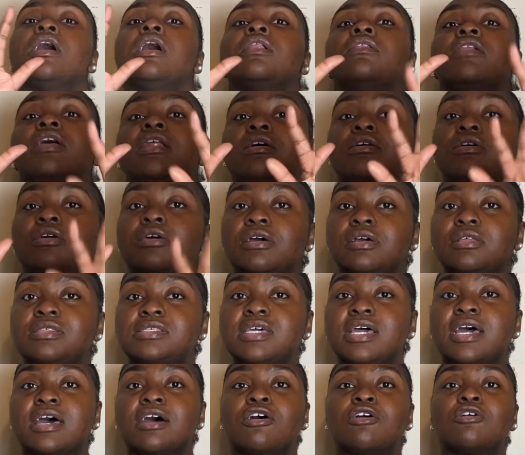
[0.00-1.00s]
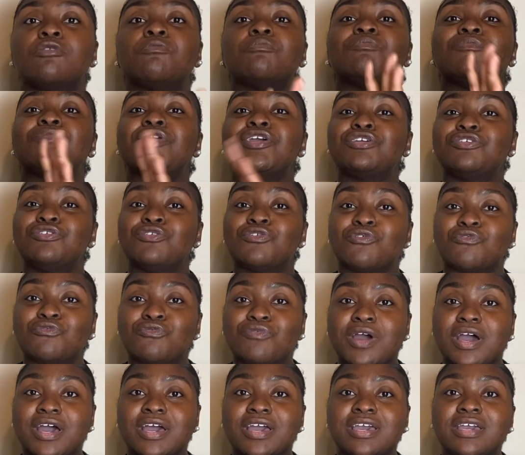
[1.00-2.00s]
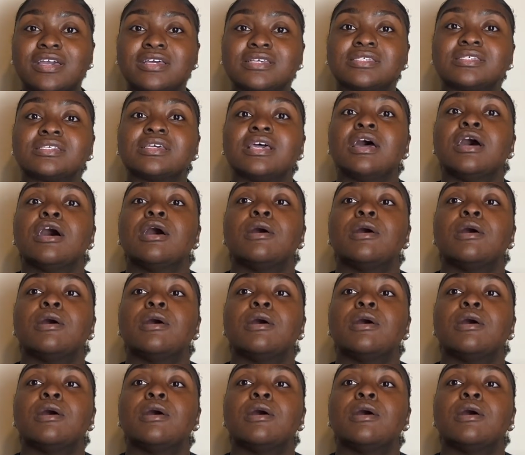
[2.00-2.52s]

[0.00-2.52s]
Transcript: let it cook down, make your rice,